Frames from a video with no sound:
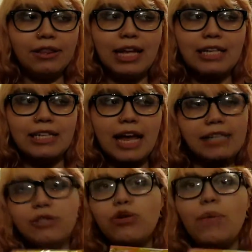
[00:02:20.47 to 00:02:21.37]
it
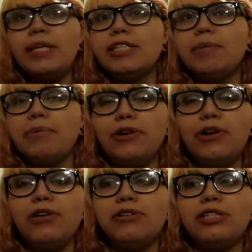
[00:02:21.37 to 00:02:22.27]
has so many similar
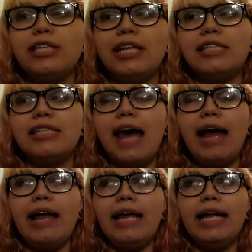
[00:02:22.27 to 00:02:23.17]
colors to this that